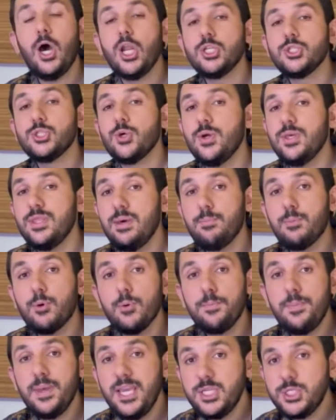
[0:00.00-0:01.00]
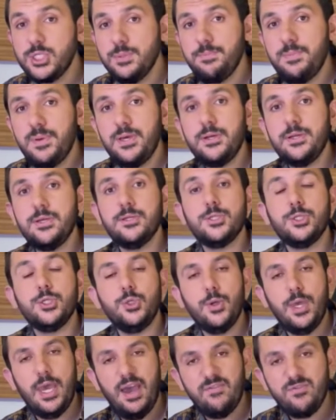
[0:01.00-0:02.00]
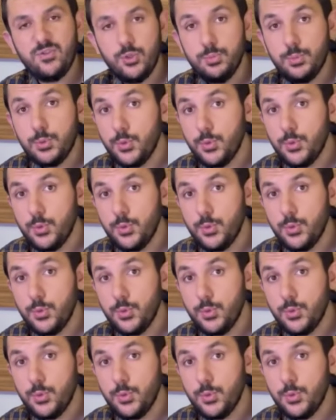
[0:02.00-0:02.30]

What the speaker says: Also in the probation period, you have to